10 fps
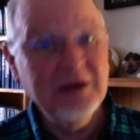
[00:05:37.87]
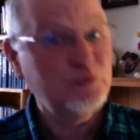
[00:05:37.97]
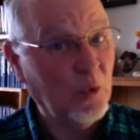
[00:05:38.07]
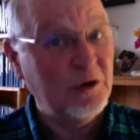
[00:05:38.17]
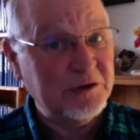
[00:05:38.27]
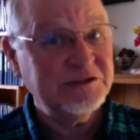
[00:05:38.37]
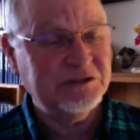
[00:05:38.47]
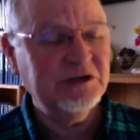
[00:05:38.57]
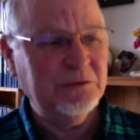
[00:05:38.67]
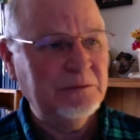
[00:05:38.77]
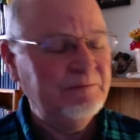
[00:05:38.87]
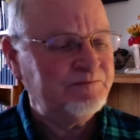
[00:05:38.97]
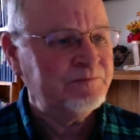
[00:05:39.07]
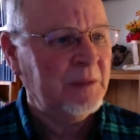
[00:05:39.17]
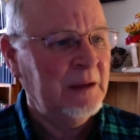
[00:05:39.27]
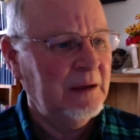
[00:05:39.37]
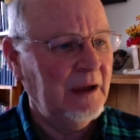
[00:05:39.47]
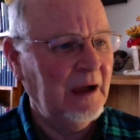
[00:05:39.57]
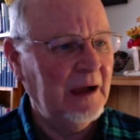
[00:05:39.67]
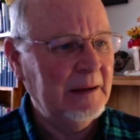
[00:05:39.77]
his words too.
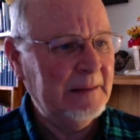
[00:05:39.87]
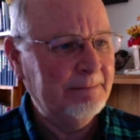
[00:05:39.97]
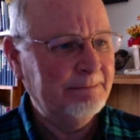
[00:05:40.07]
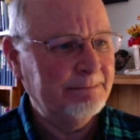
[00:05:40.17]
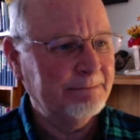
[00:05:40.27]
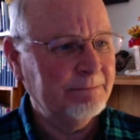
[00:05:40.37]
Um,